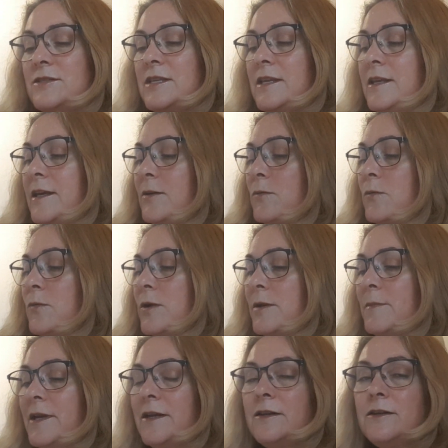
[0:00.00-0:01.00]
thinking, what
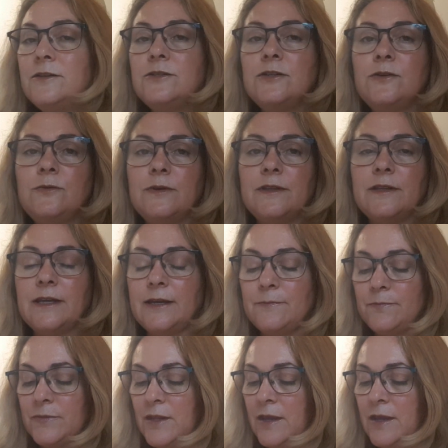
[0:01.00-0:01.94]
am I going to do with it?